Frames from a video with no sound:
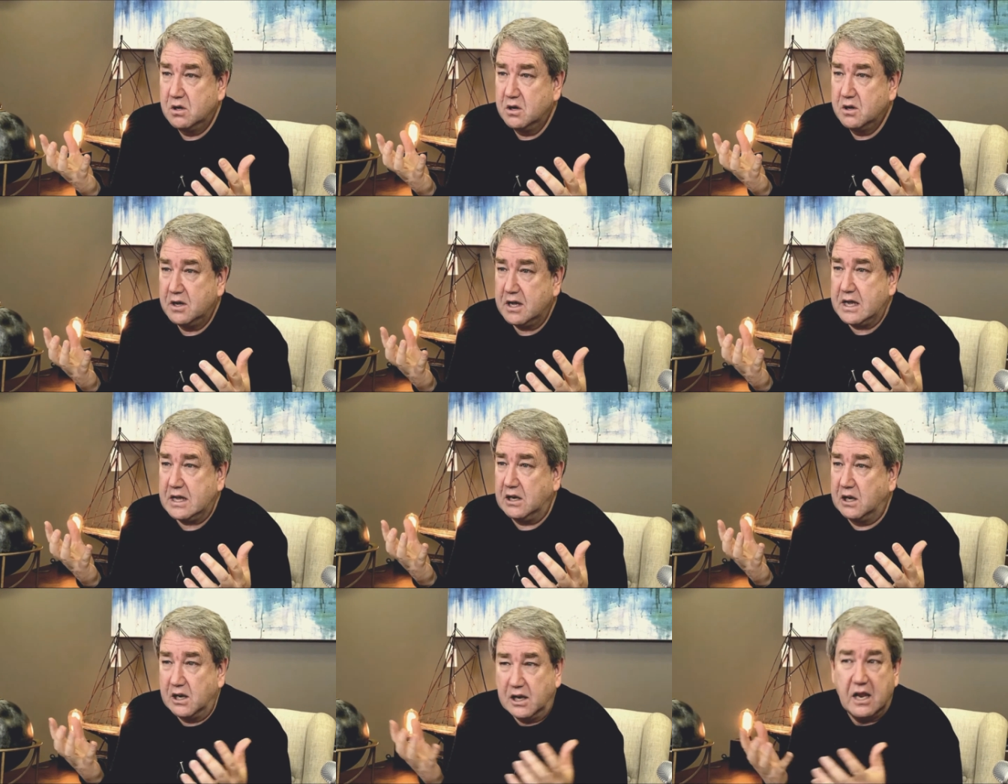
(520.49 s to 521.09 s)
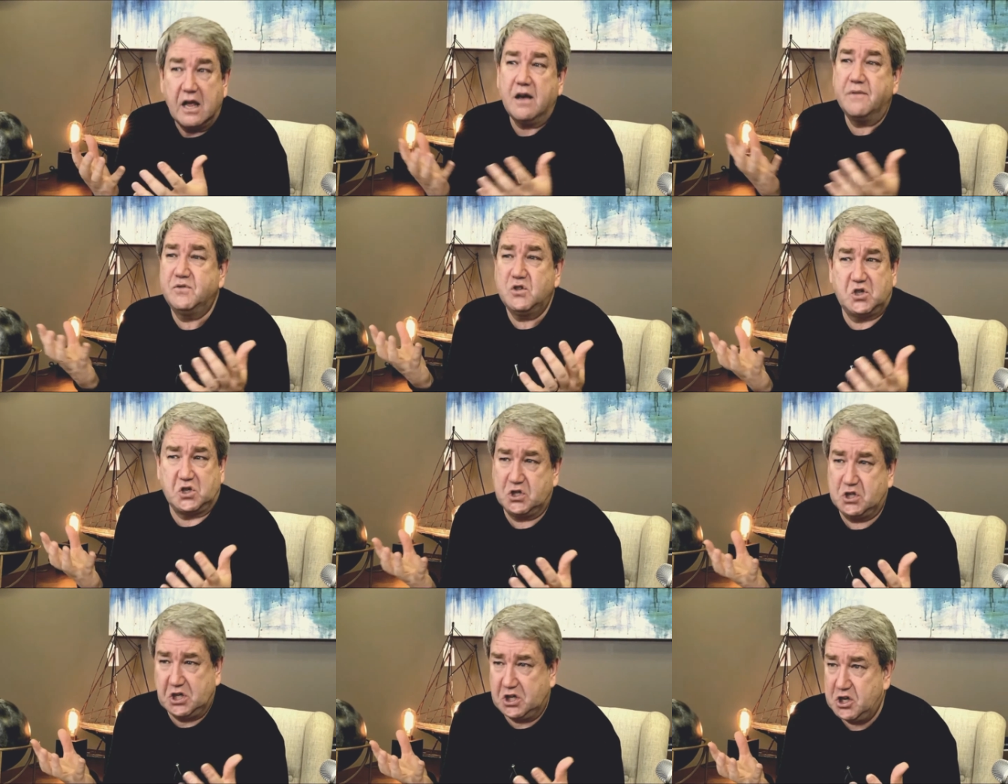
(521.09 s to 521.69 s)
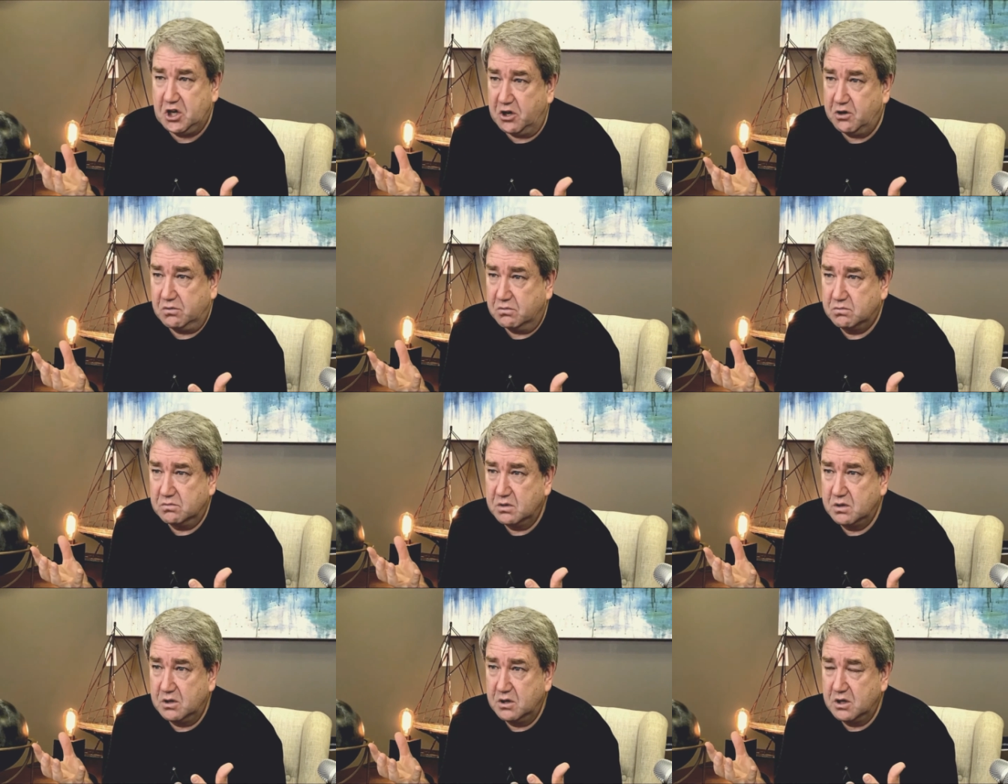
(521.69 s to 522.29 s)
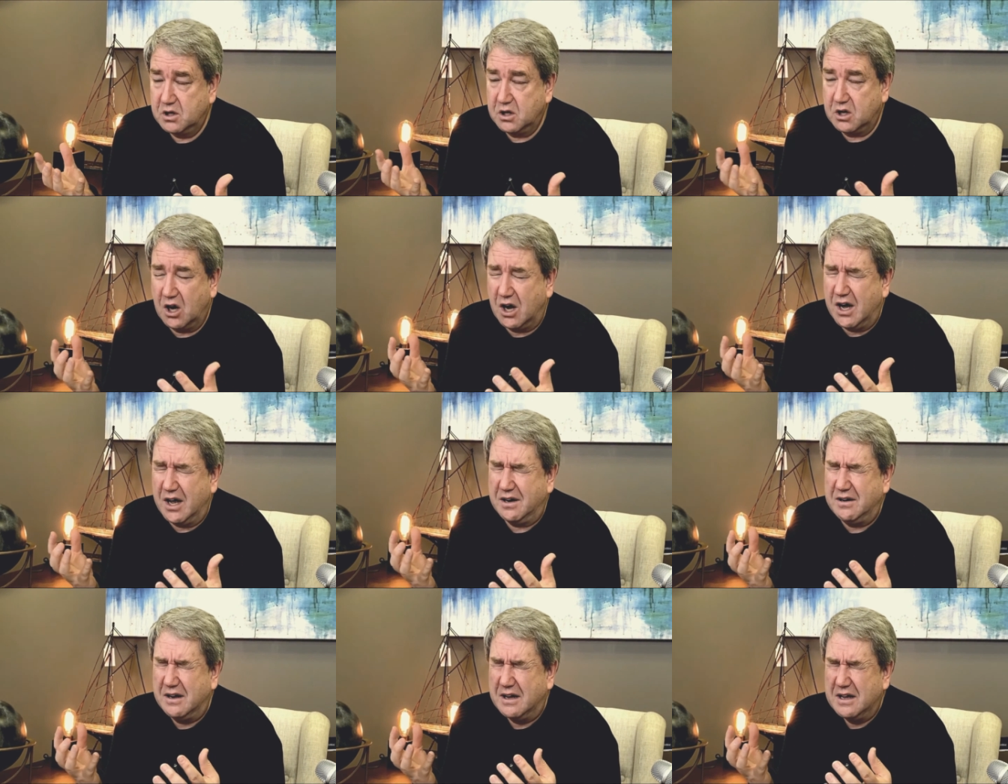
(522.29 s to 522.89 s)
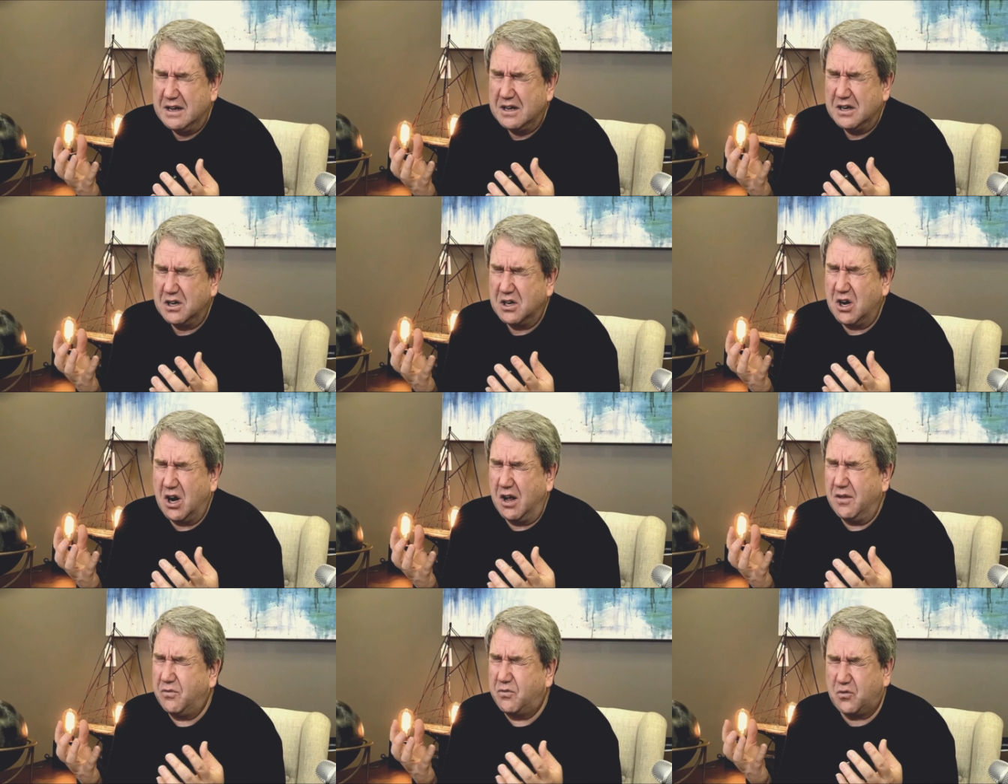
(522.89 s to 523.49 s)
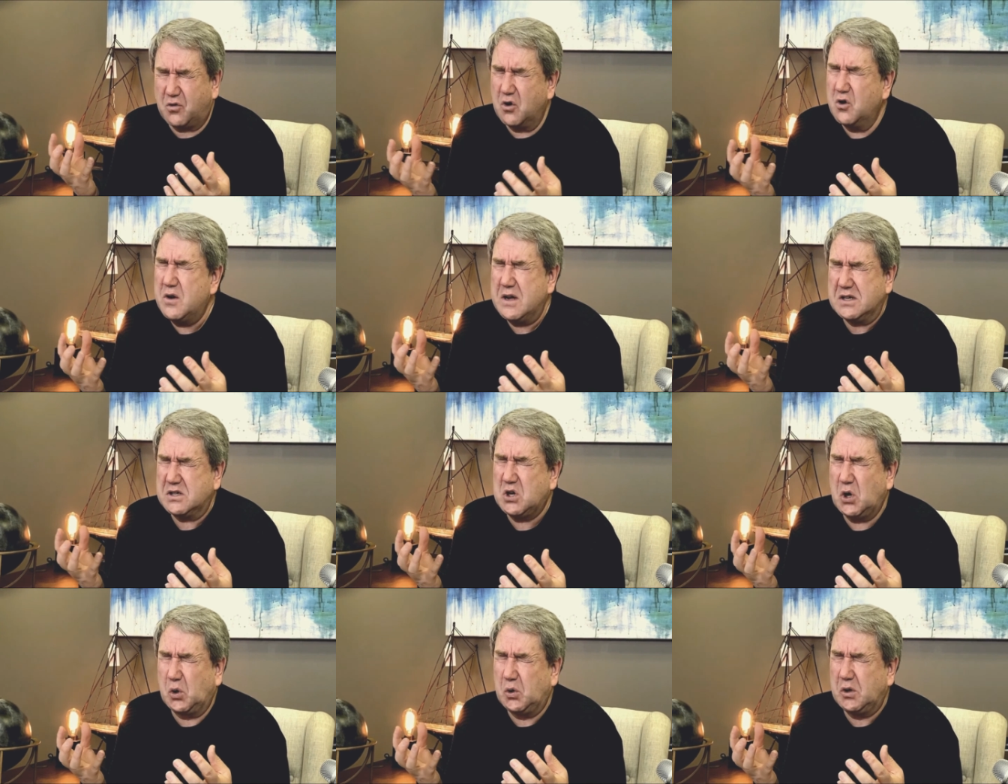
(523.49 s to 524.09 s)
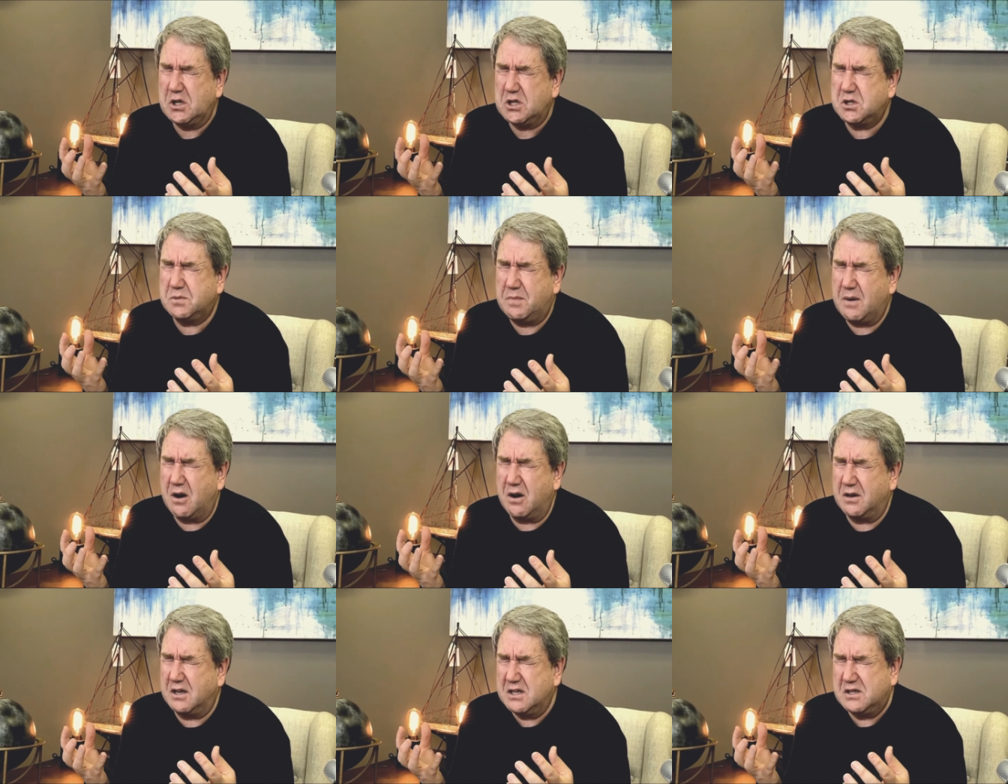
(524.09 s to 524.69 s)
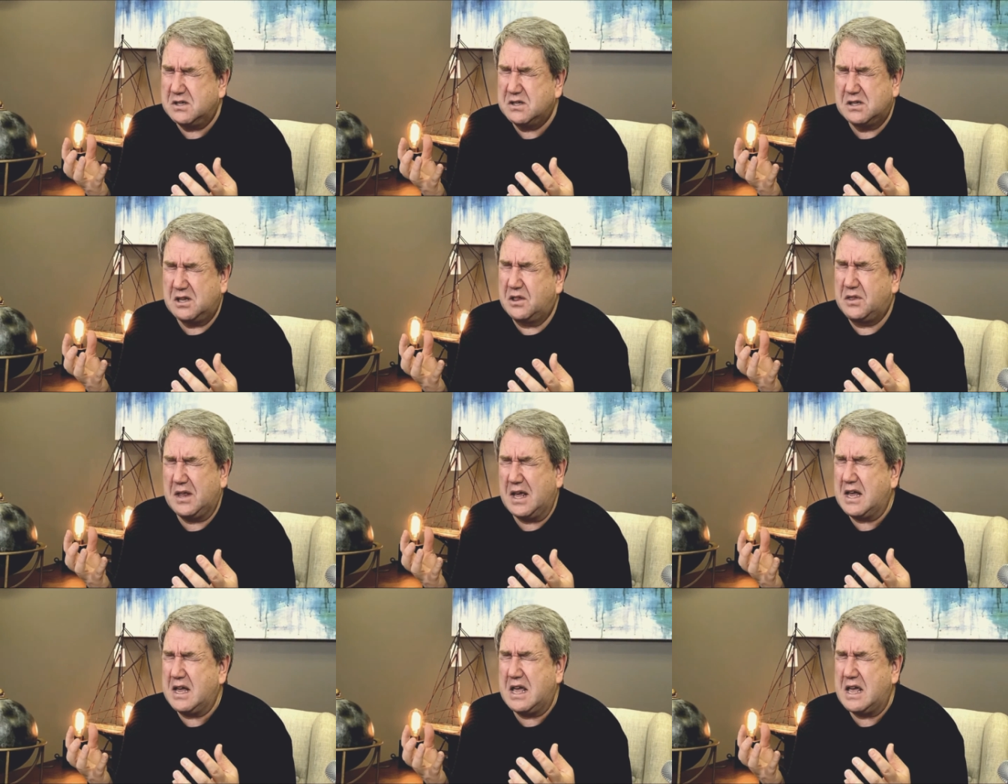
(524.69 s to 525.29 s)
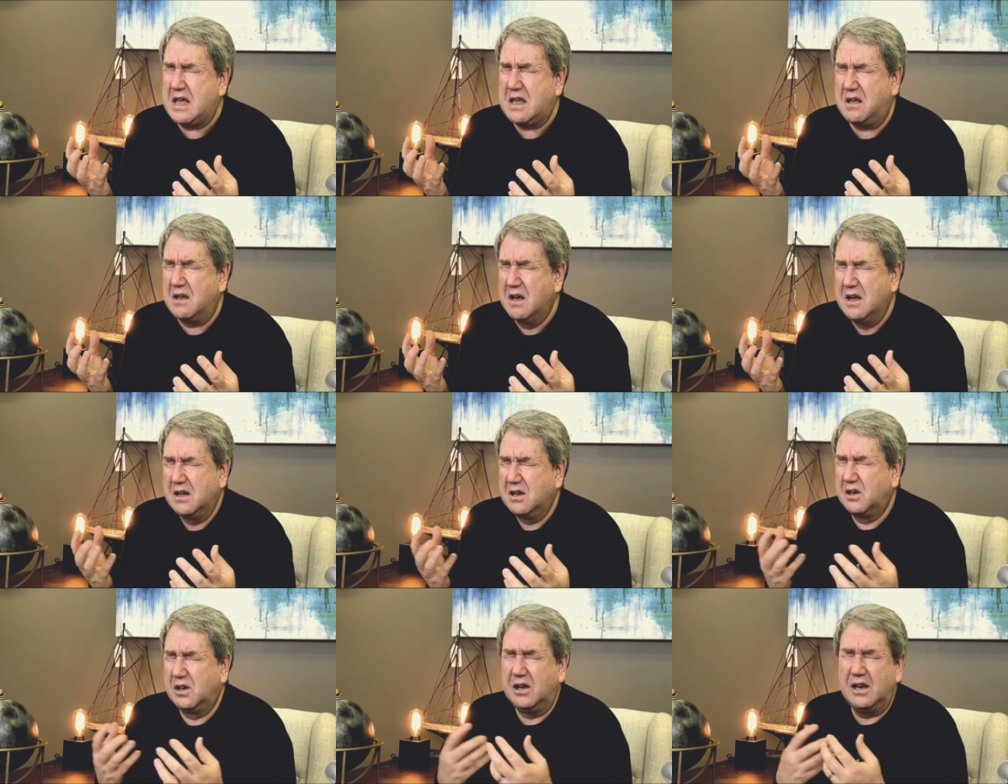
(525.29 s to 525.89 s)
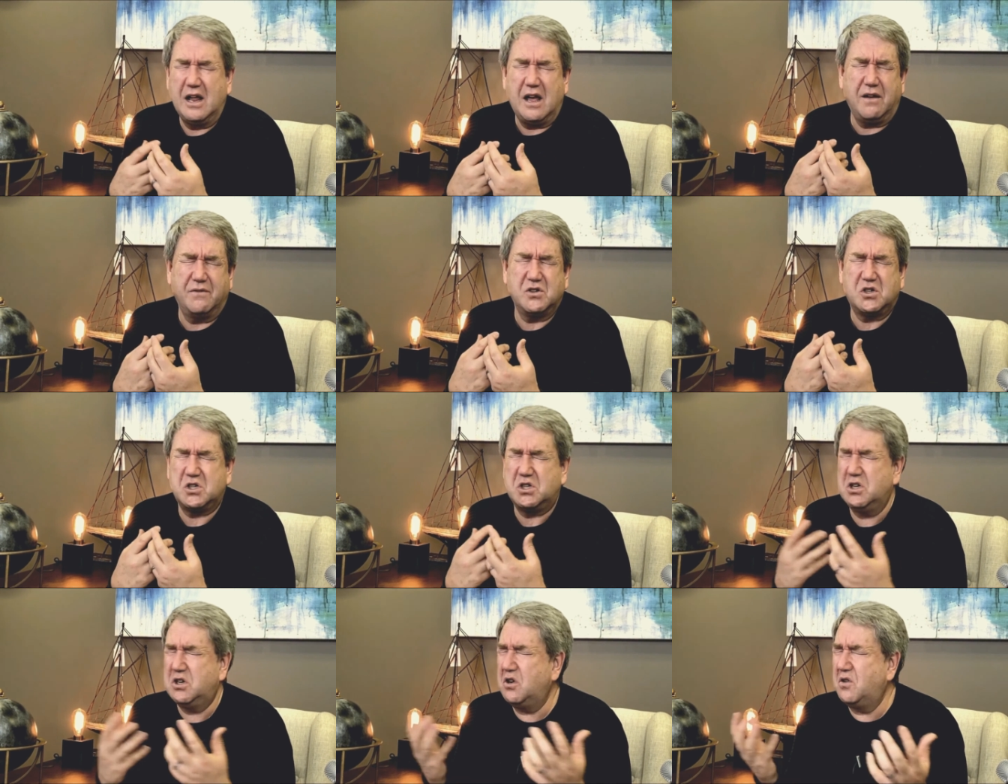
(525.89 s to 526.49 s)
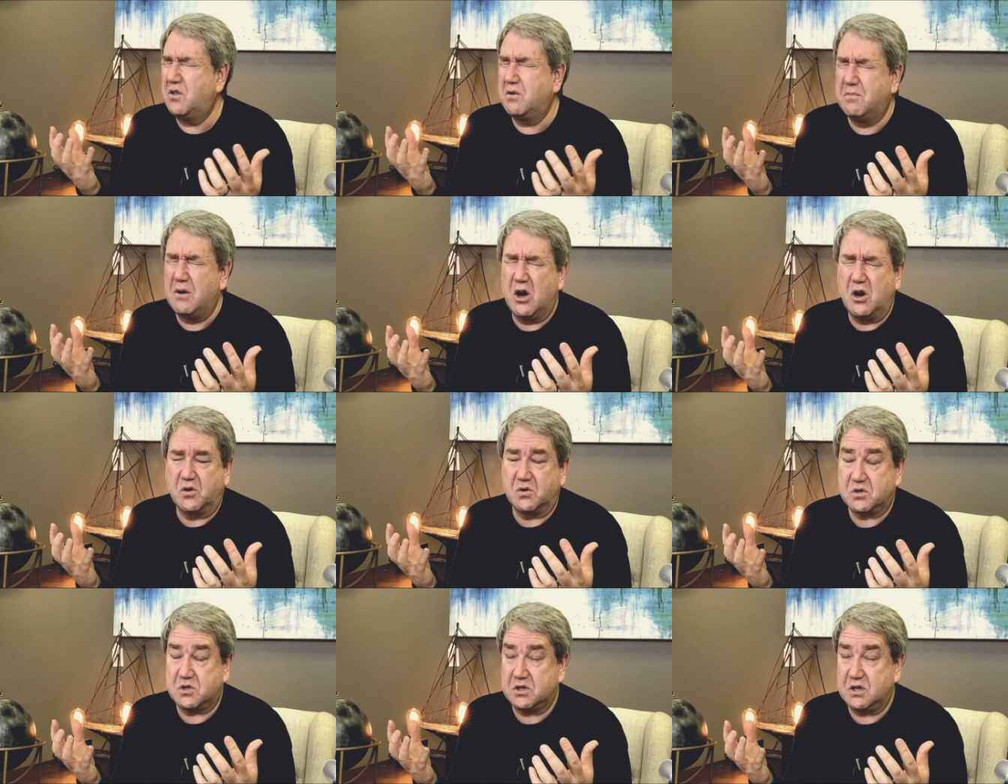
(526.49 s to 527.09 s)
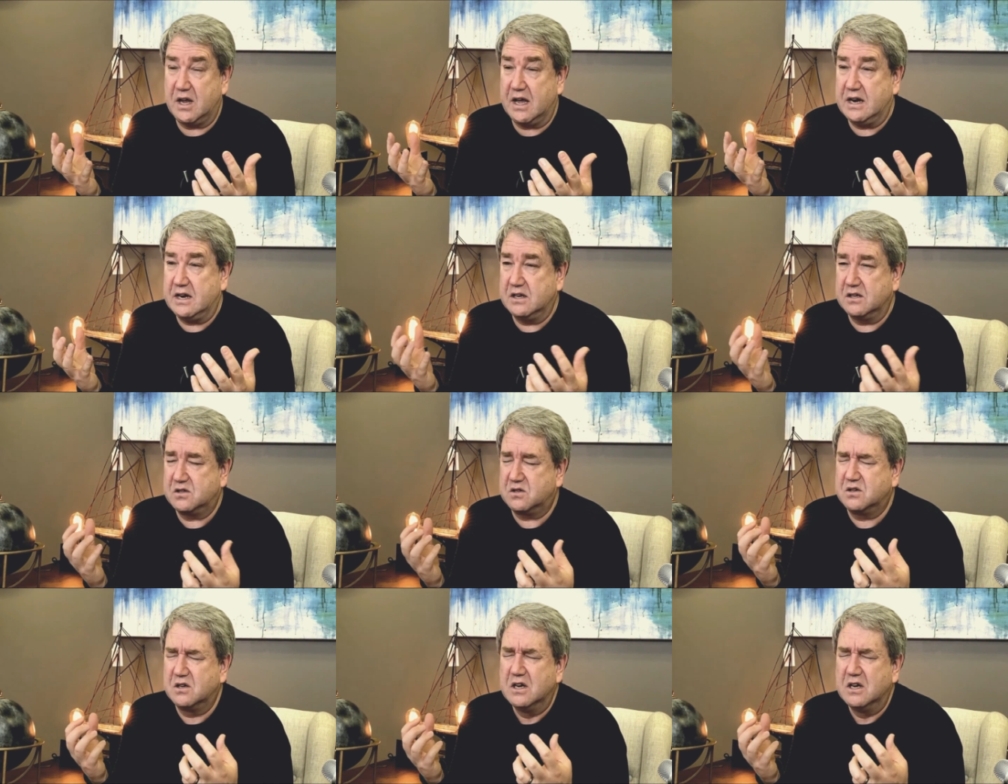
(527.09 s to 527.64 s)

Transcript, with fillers: He loves to do. God, God through his Holy Spirit, this is the thing he loves to do the most and is